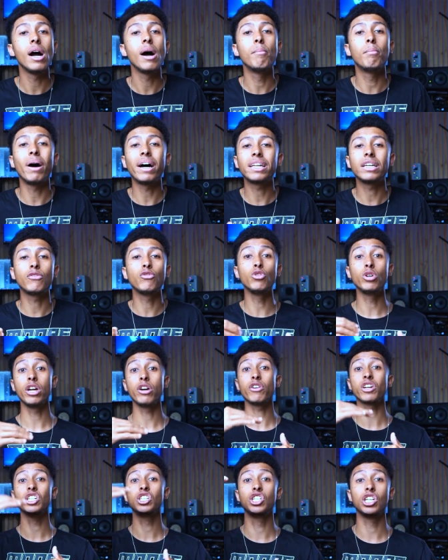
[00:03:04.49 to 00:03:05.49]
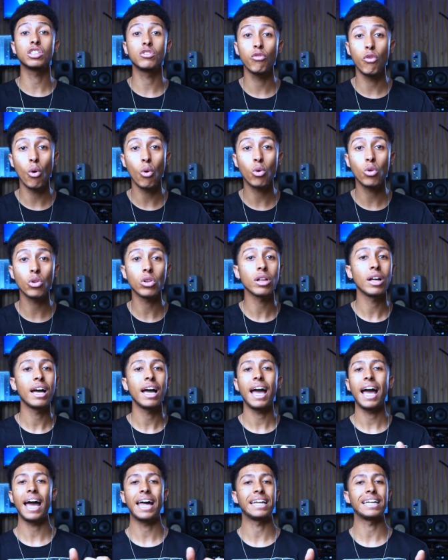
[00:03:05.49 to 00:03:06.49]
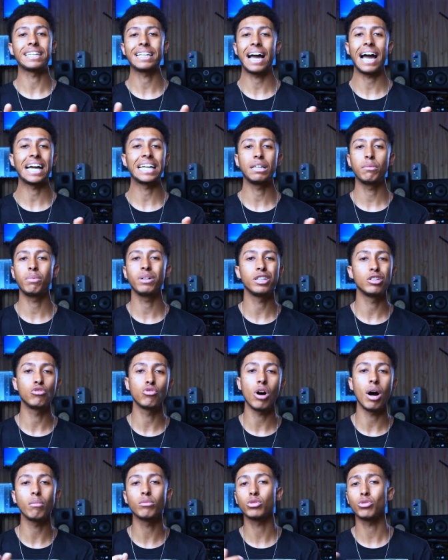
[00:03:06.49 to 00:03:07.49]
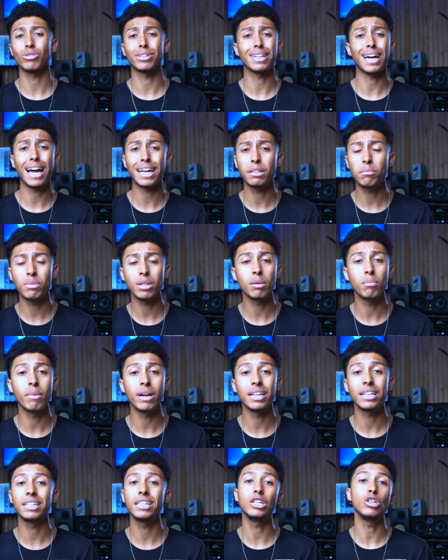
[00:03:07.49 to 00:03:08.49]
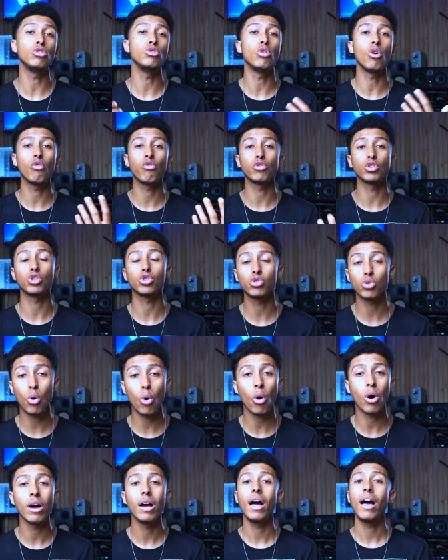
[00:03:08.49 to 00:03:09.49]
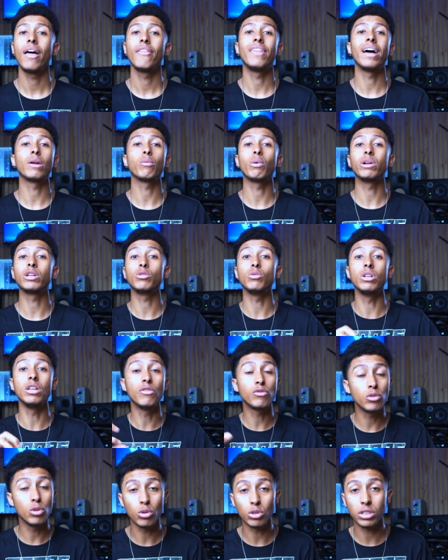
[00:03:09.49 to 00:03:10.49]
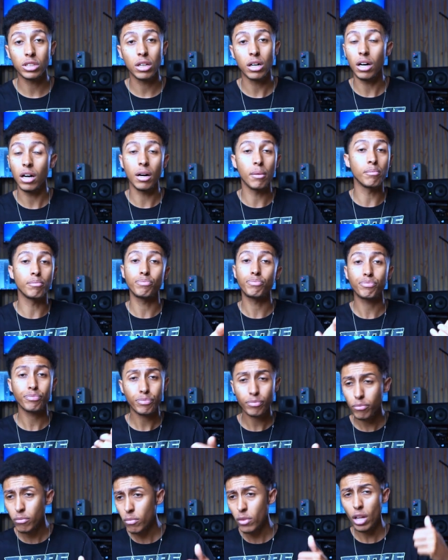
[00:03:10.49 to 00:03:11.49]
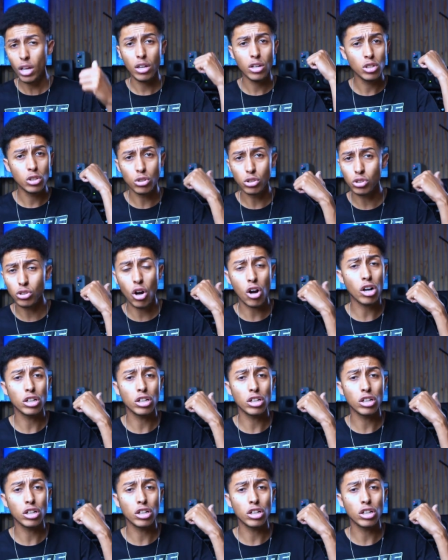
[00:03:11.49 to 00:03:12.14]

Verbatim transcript: But if you're hearing just vocal and a tiny bit of drums or a tiny bit of melody, you know for sure that when you lift your song